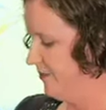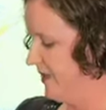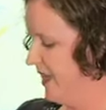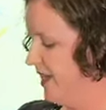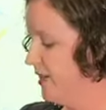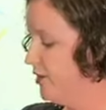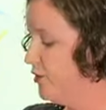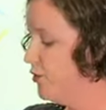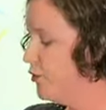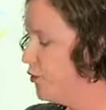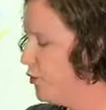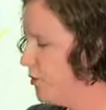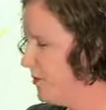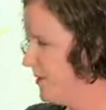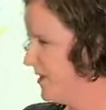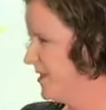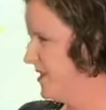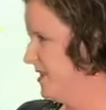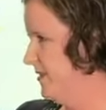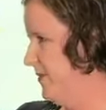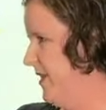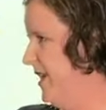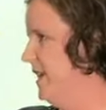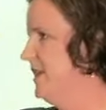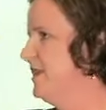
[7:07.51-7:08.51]

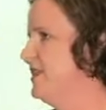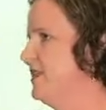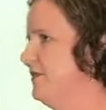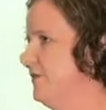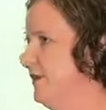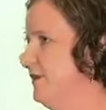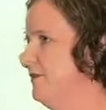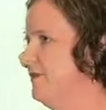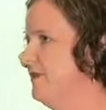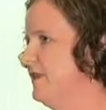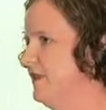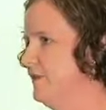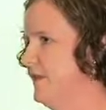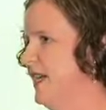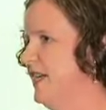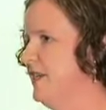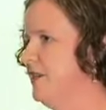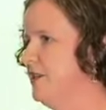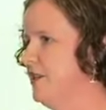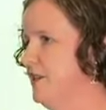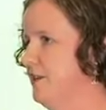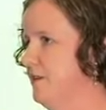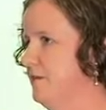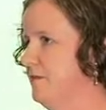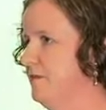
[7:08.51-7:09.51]
enormous amounts of
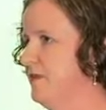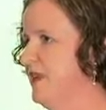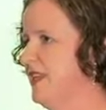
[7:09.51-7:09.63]
information,